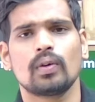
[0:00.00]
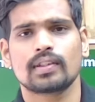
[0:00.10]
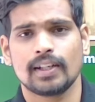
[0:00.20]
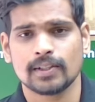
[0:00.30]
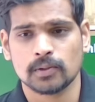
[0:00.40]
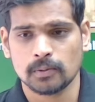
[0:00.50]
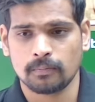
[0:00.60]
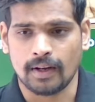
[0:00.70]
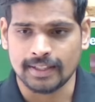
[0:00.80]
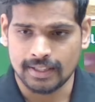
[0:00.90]
a sense
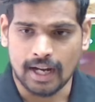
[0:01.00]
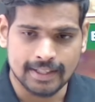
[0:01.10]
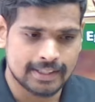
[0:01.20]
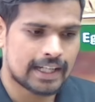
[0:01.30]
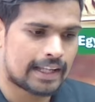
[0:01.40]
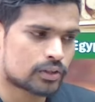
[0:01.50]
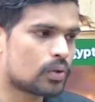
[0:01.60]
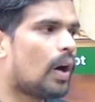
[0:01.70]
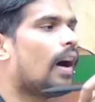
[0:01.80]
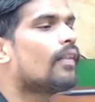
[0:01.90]
of an idea as
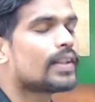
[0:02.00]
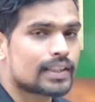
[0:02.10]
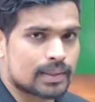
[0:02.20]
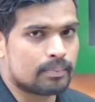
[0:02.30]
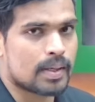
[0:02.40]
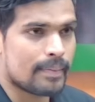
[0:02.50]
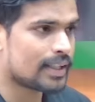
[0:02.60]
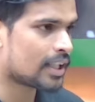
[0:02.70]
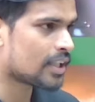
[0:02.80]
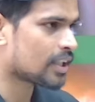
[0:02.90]
to how it is implemented